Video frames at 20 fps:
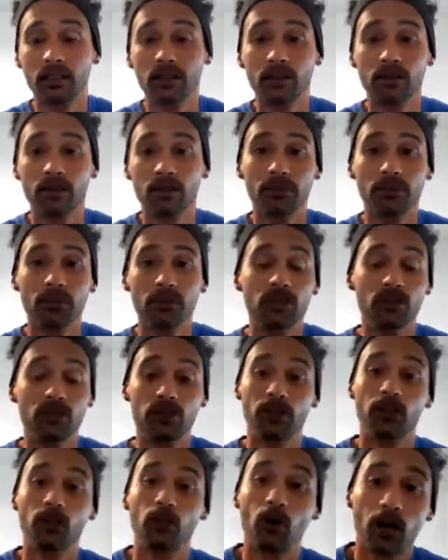you know what I mean? You
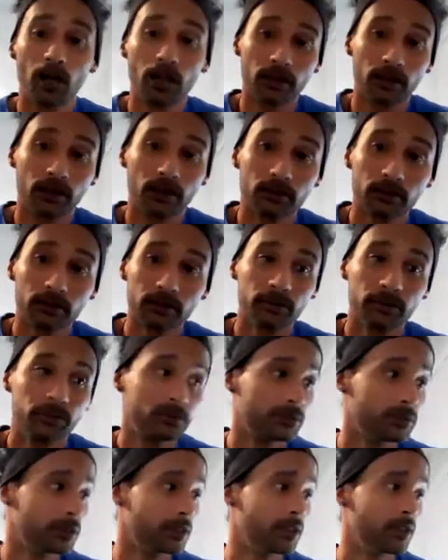drink water.
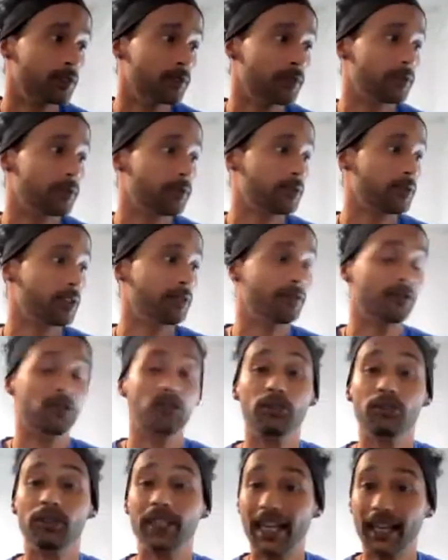If
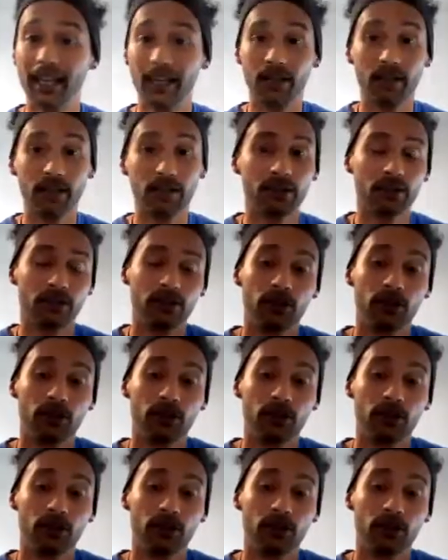you need air,